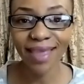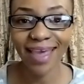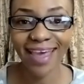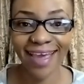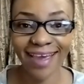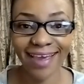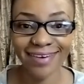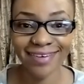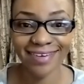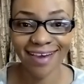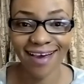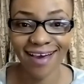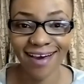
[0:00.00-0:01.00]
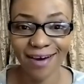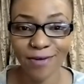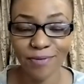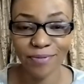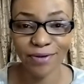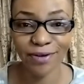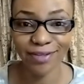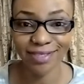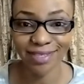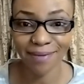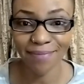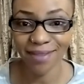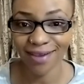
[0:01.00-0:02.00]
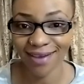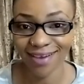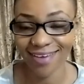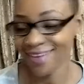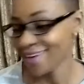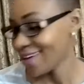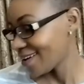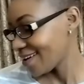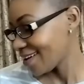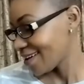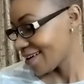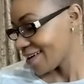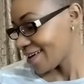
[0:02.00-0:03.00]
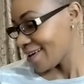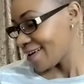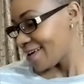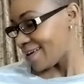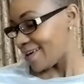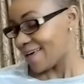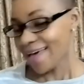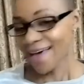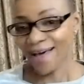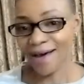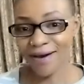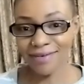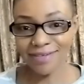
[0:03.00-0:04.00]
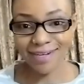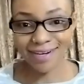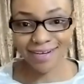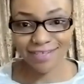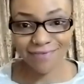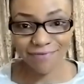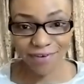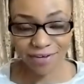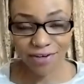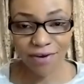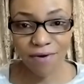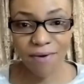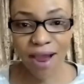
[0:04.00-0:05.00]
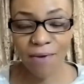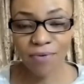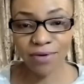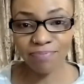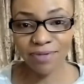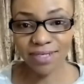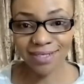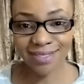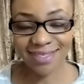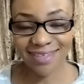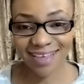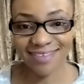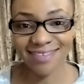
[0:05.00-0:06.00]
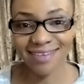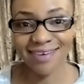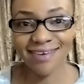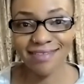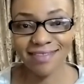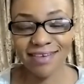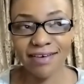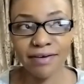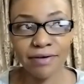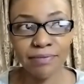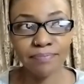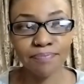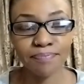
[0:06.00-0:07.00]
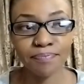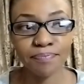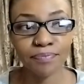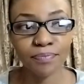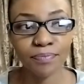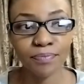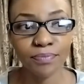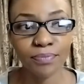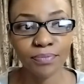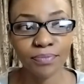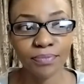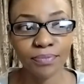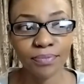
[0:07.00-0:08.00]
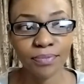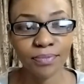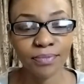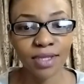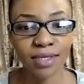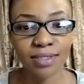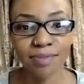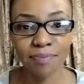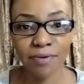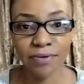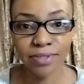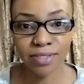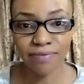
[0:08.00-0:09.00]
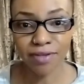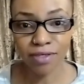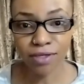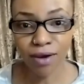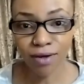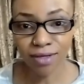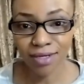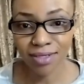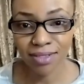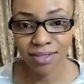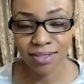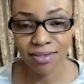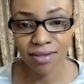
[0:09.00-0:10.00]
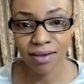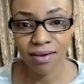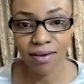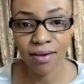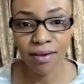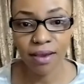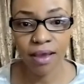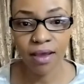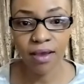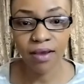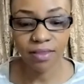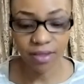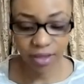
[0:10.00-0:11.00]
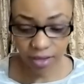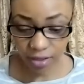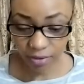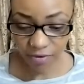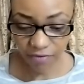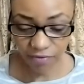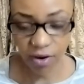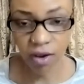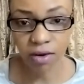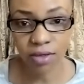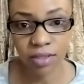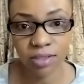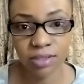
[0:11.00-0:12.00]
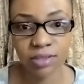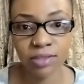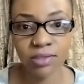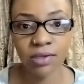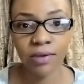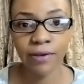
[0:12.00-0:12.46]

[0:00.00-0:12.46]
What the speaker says: and I hope you learn something. In the next video, I will be discussing the spirits of the darkness, the kingdom of darkness.